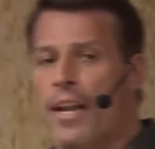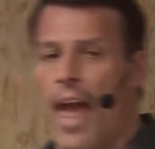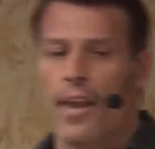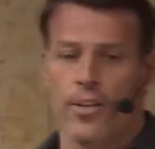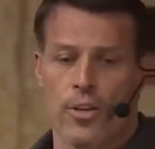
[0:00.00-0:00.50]
It
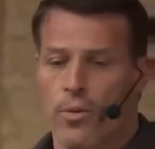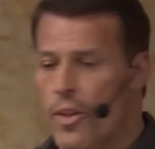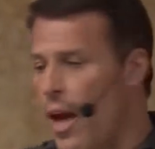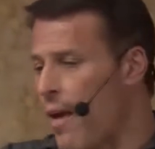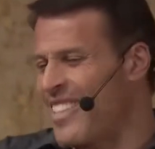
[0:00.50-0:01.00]
had to do
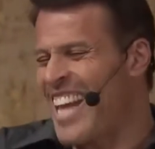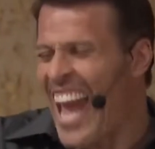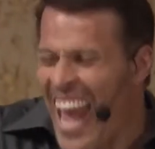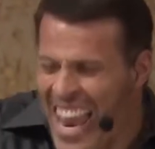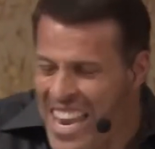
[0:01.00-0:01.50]
with
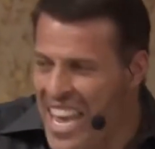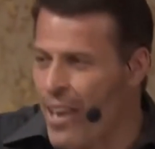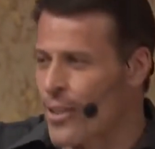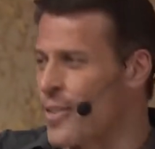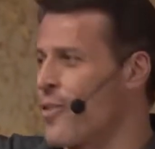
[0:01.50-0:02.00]
10
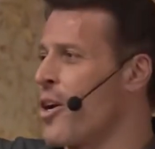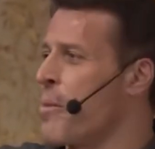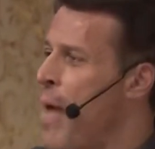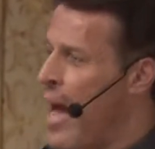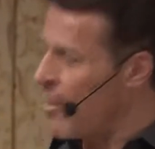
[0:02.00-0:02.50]
years of
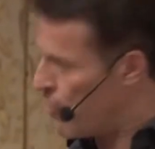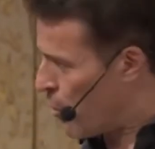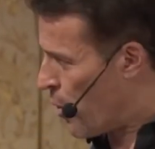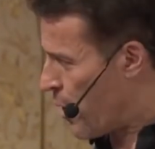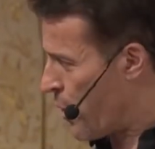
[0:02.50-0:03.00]
going back and
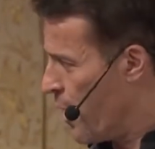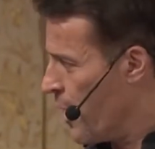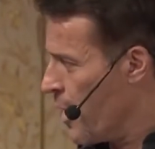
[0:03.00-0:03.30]
forth